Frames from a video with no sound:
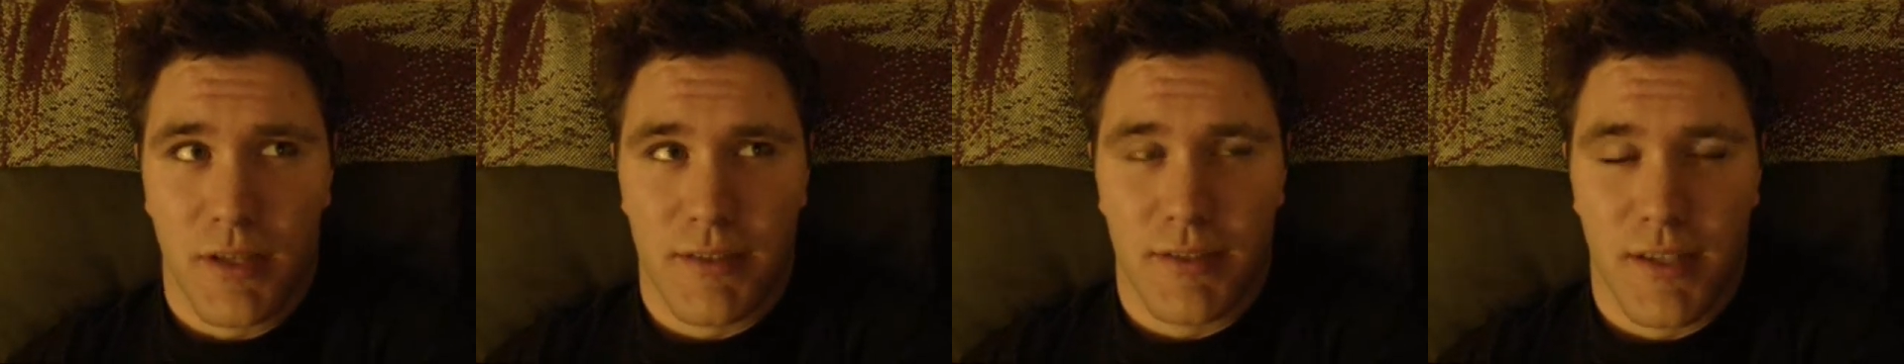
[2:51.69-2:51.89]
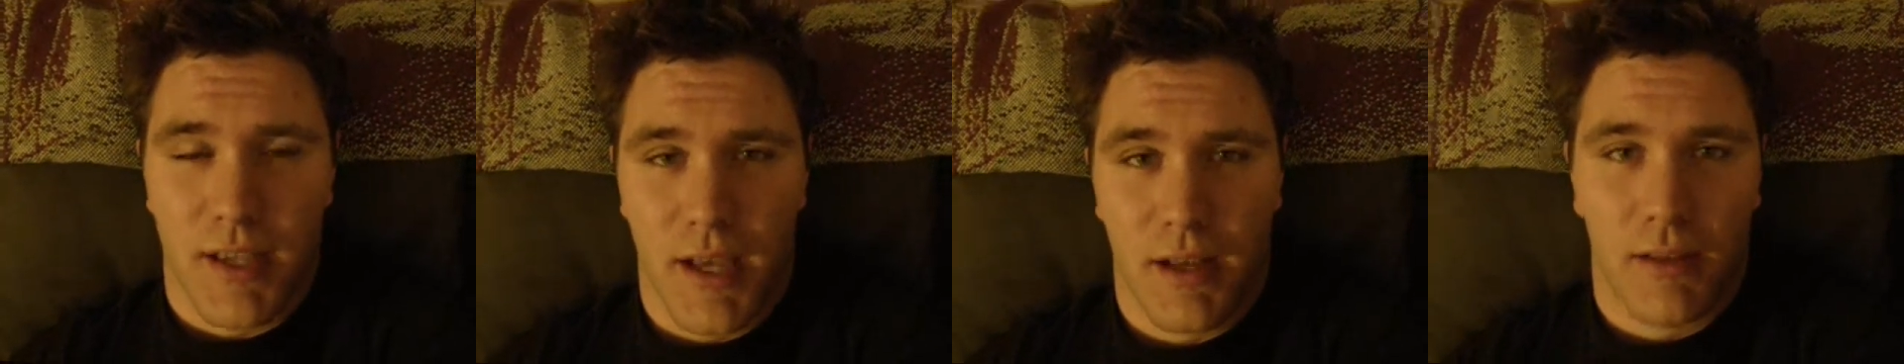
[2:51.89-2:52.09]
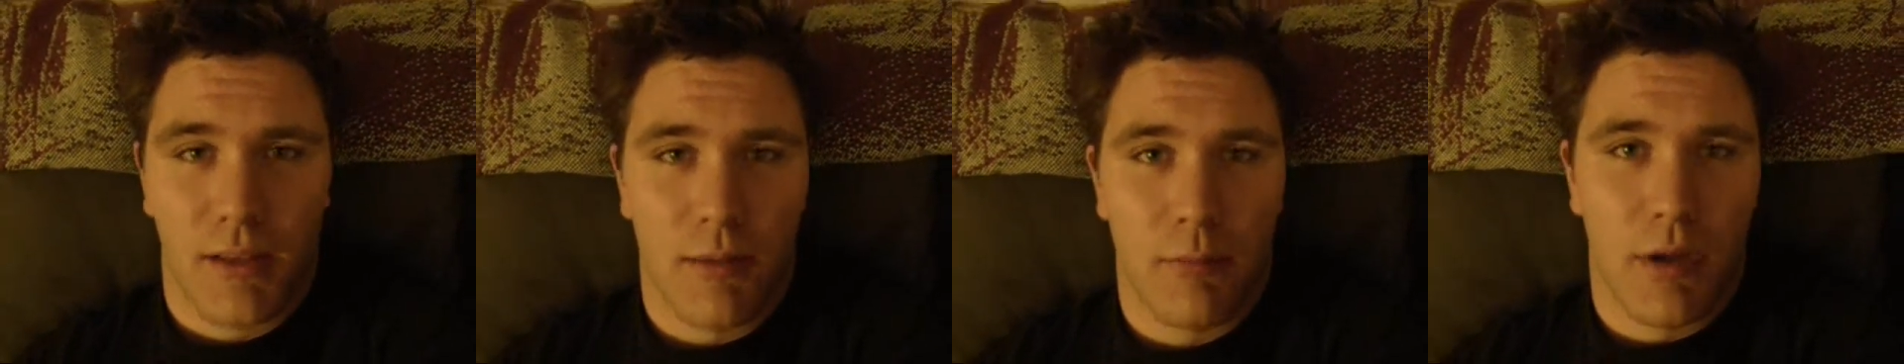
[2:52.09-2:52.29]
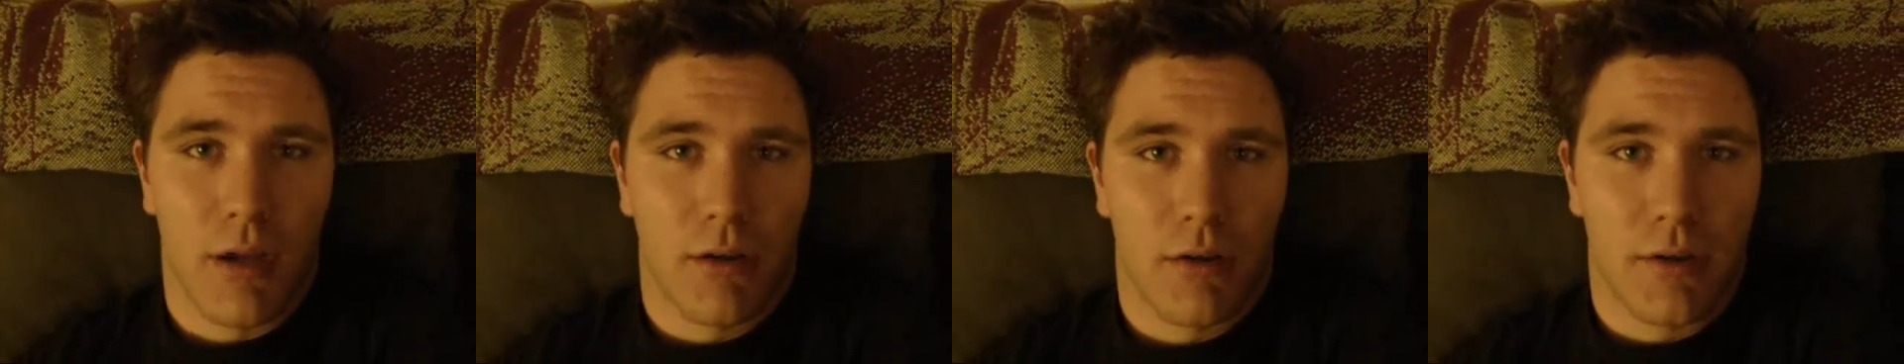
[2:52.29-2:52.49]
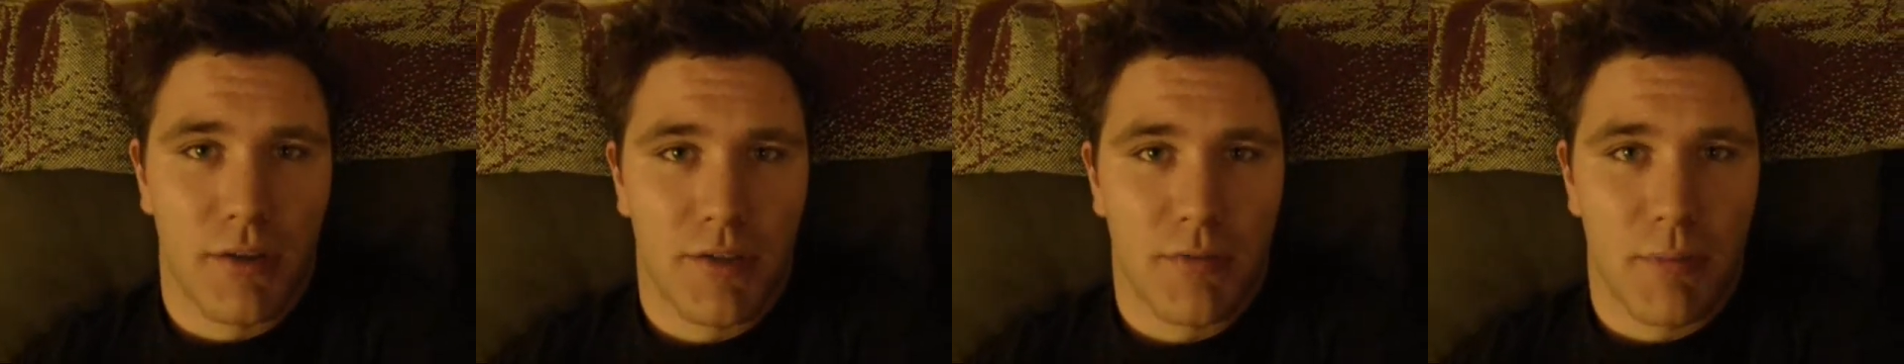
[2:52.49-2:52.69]
exactly
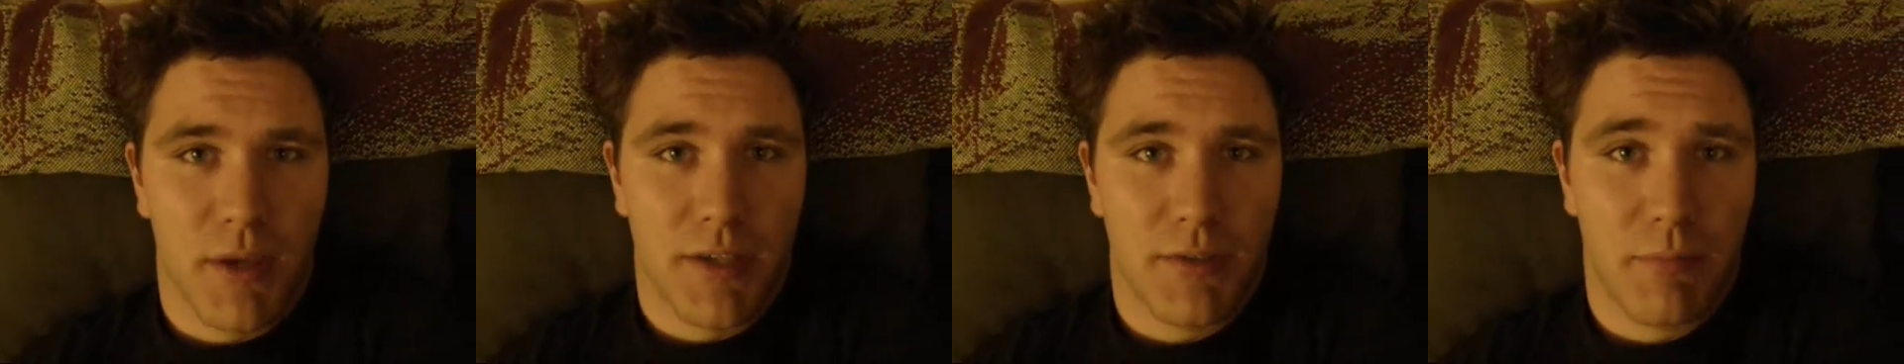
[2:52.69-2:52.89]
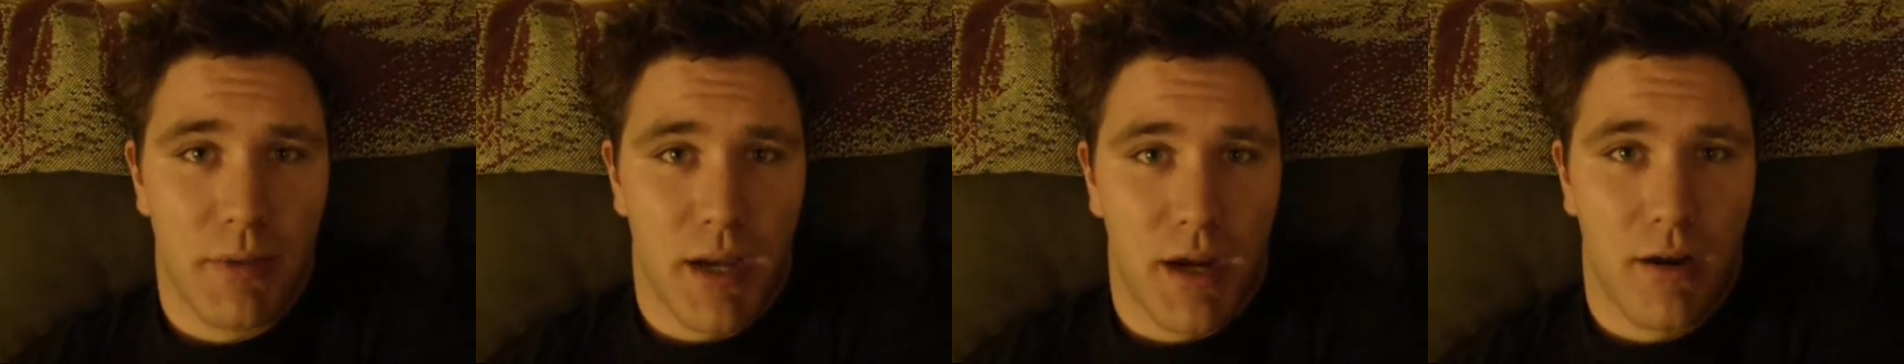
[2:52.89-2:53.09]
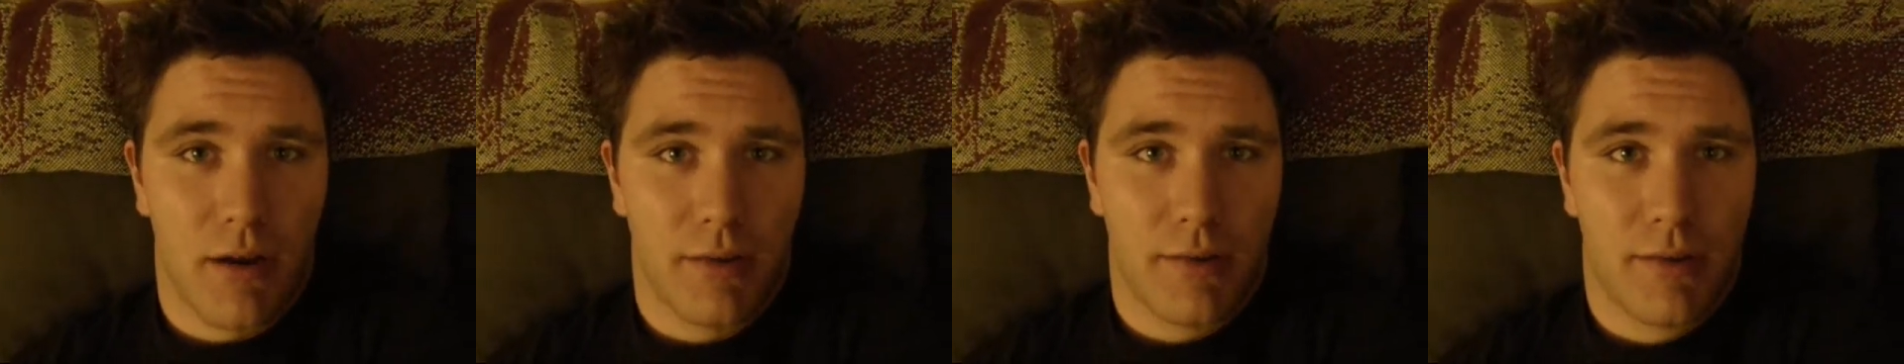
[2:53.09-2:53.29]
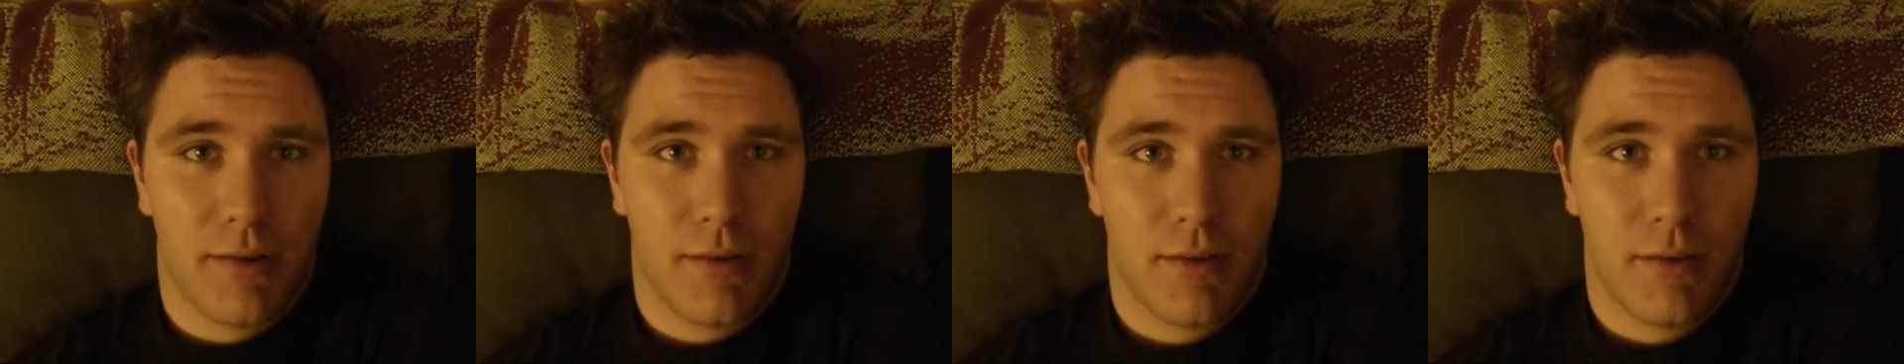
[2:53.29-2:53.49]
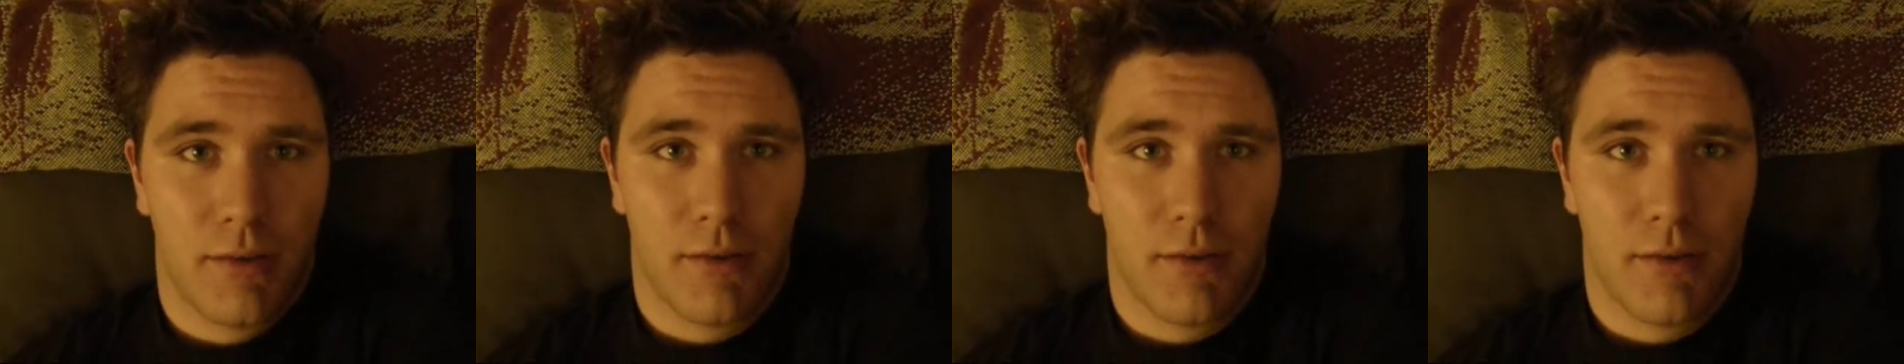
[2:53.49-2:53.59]
America's best parent.